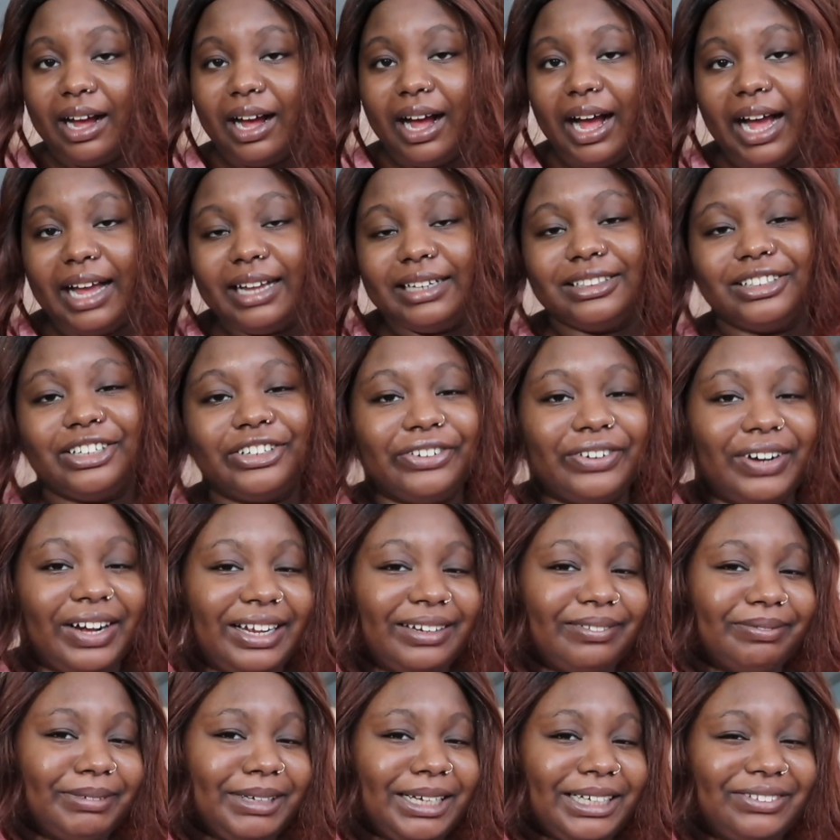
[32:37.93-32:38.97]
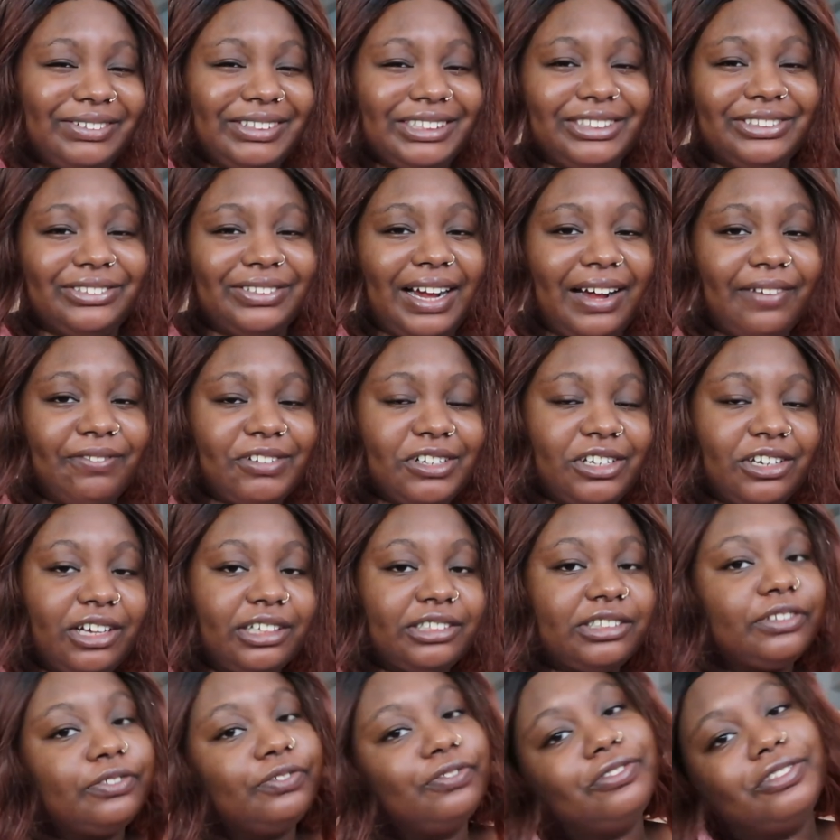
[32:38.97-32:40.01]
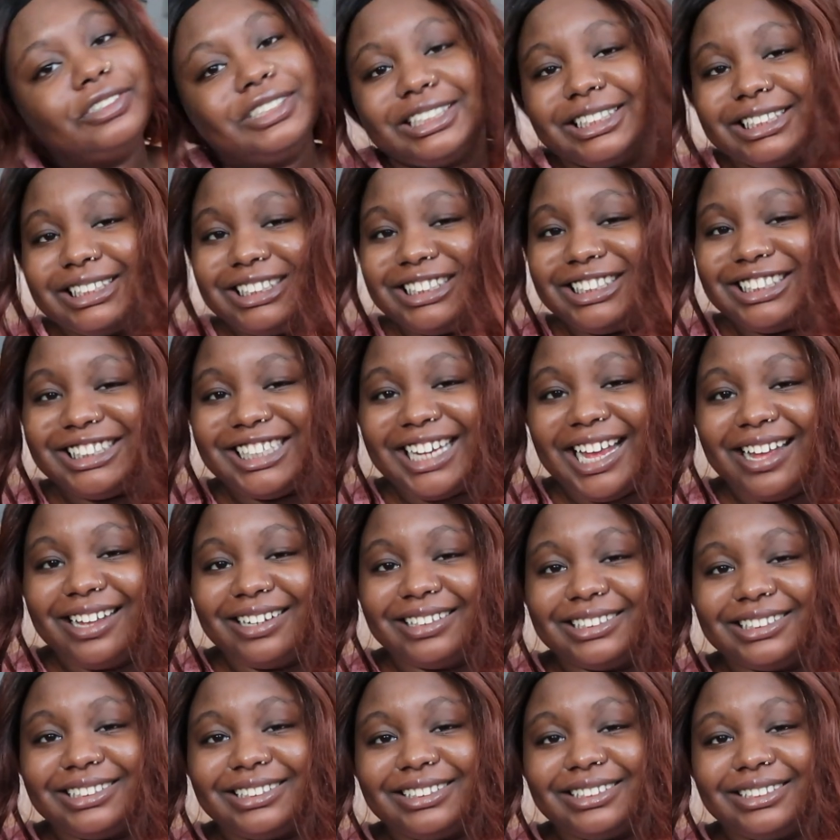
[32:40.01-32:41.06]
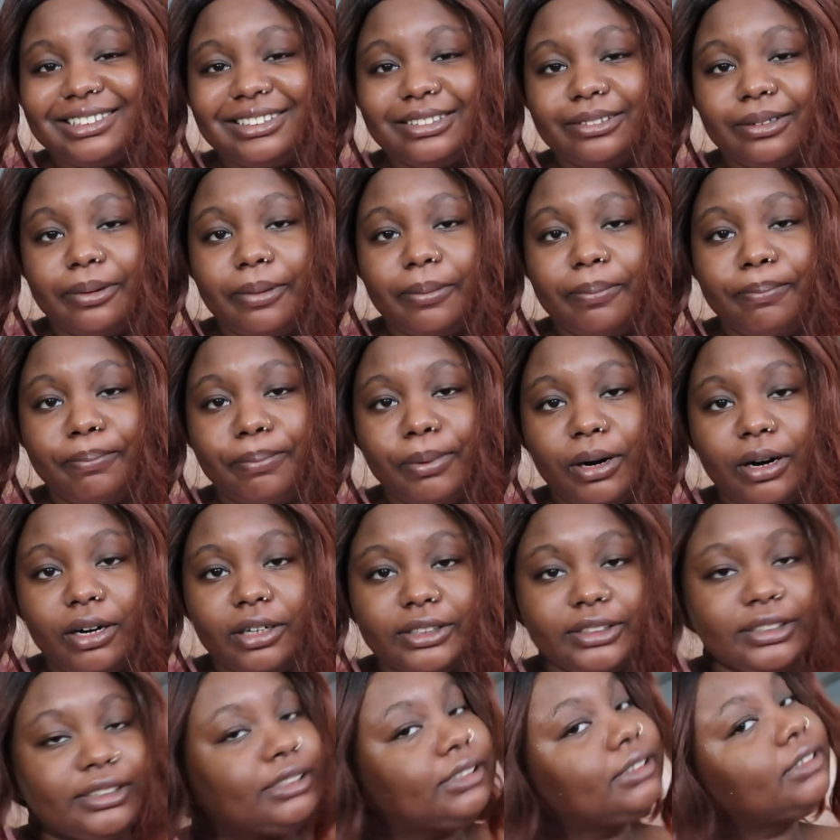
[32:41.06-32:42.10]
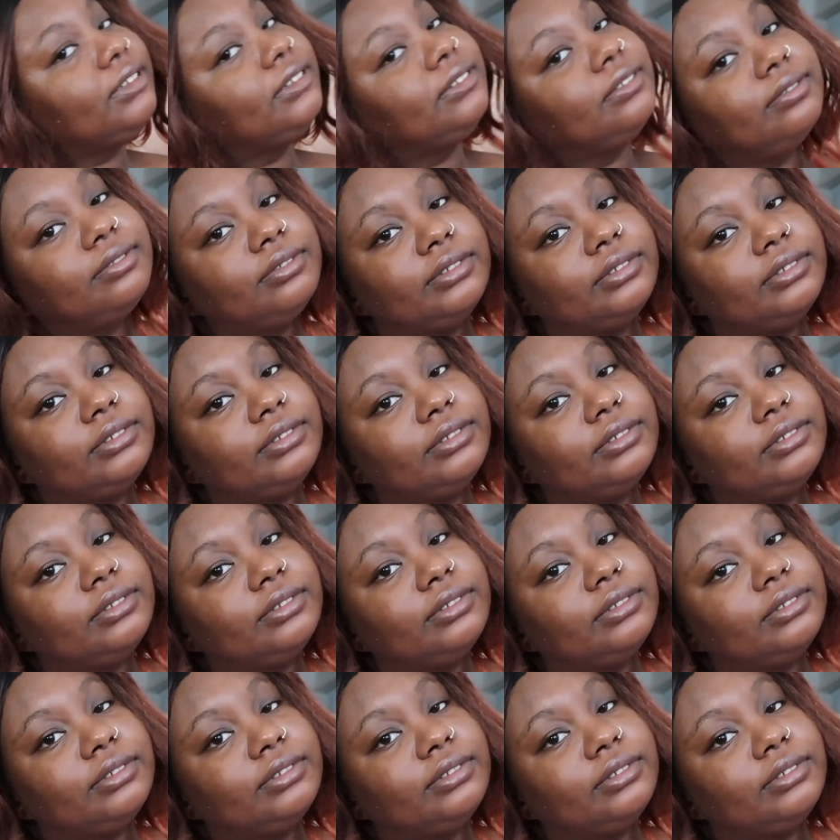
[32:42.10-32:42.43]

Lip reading: I know I'm going to have a lot of footage to edit, but